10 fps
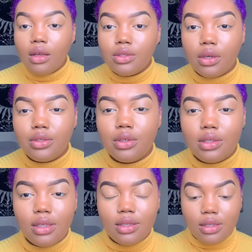So as you can
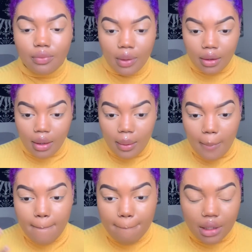see, this is very
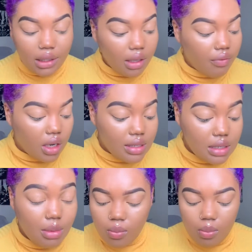blended, very
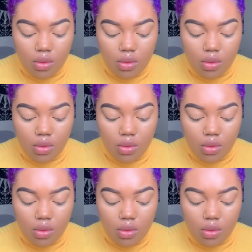seamless.